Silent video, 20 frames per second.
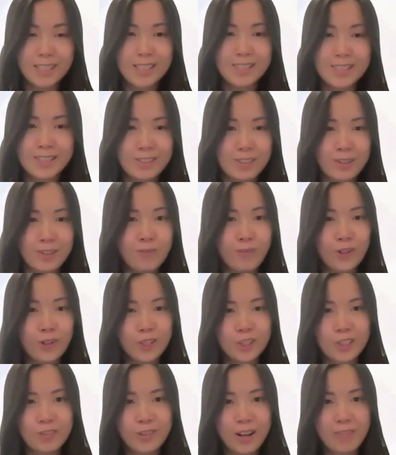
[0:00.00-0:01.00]
CISOs of
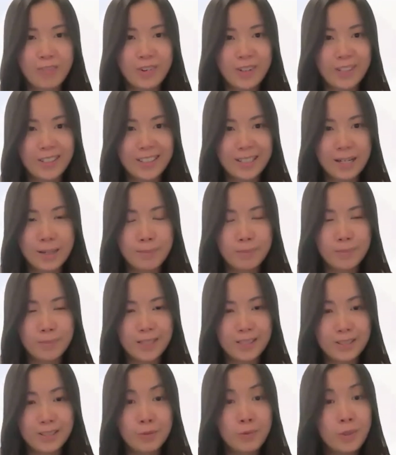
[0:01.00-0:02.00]
Fortune 500
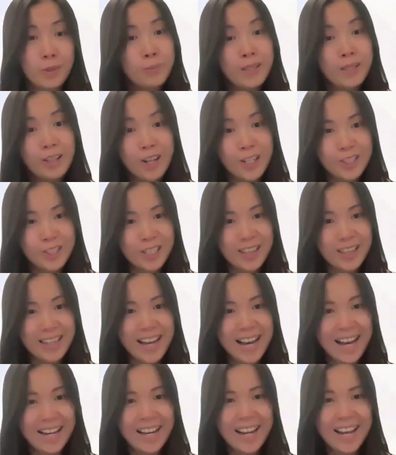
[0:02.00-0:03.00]
companies. So we'll be launching
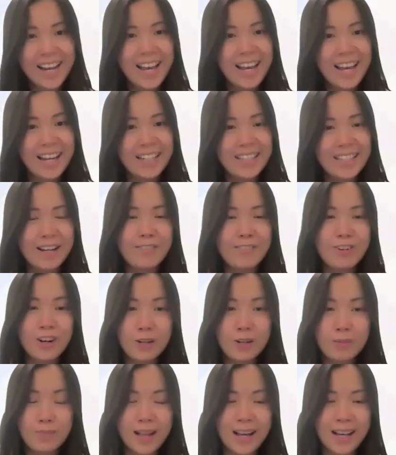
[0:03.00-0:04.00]
that in DEF CON
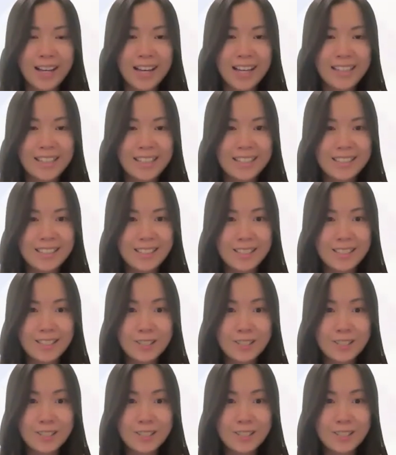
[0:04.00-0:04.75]
and Black Hat this